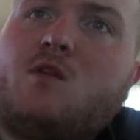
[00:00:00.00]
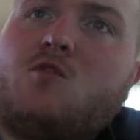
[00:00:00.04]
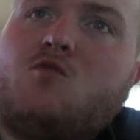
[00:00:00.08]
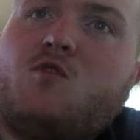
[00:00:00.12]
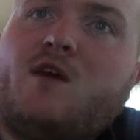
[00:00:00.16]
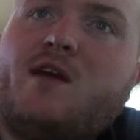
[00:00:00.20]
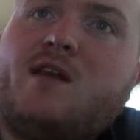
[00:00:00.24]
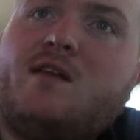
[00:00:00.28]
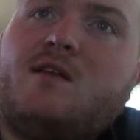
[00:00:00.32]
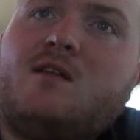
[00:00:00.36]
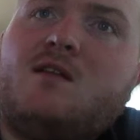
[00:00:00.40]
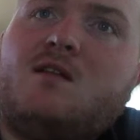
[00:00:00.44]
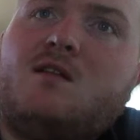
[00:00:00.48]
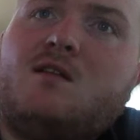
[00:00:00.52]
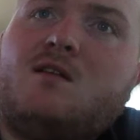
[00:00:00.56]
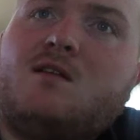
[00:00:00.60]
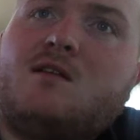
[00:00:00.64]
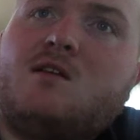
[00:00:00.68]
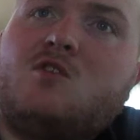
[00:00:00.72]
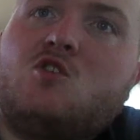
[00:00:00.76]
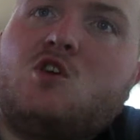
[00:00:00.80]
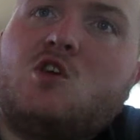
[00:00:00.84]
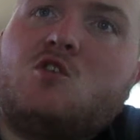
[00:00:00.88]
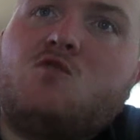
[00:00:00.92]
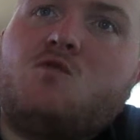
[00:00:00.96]
a little
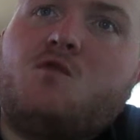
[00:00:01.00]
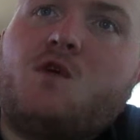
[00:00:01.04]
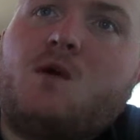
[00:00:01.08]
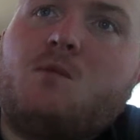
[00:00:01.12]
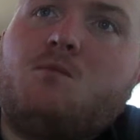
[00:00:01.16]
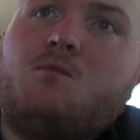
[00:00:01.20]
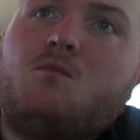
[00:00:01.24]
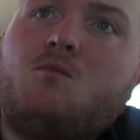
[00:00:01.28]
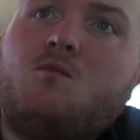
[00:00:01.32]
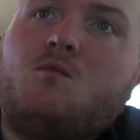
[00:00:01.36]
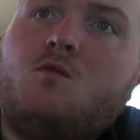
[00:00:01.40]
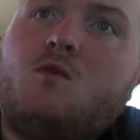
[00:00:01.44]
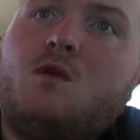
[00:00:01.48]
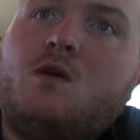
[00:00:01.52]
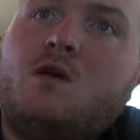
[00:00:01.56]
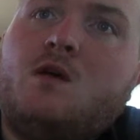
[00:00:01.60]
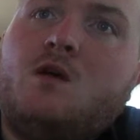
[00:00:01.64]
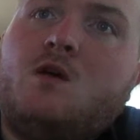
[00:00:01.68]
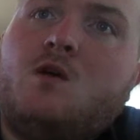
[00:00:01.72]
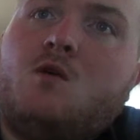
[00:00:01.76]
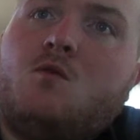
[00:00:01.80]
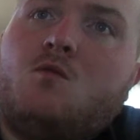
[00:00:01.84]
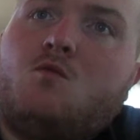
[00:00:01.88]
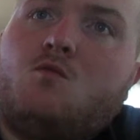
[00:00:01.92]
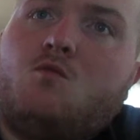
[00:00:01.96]
congestion from
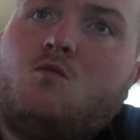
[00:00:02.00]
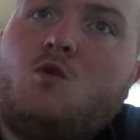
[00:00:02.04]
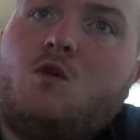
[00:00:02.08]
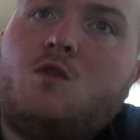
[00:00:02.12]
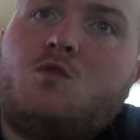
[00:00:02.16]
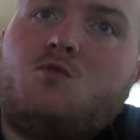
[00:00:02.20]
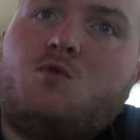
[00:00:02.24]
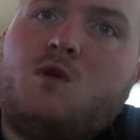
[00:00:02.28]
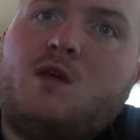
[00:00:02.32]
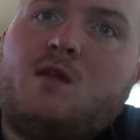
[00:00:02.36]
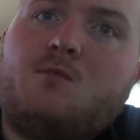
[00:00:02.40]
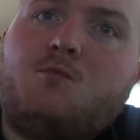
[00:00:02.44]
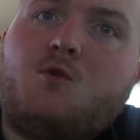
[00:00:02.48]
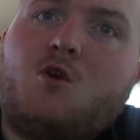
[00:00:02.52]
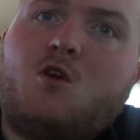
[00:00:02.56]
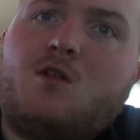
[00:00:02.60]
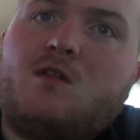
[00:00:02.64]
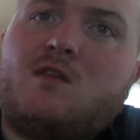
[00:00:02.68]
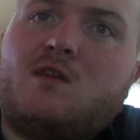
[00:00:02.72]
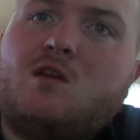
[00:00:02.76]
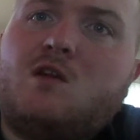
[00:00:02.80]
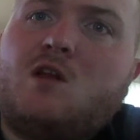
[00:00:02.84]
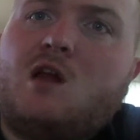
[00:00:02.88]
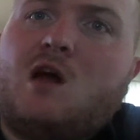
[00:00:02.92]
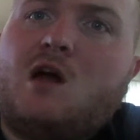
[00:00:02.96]
Route 3 in
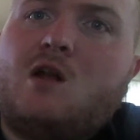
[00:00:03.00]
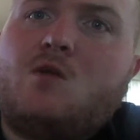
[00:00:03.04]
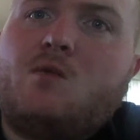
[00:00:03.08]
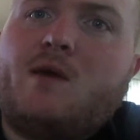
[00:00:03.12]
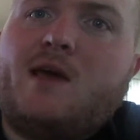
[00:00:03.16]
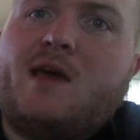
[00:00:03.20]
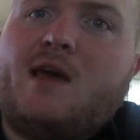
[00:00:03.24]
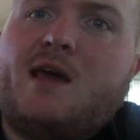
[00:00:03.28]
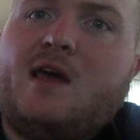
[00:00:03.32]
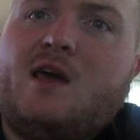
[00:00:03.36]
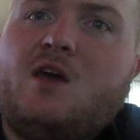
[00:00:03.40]
Burlington all the way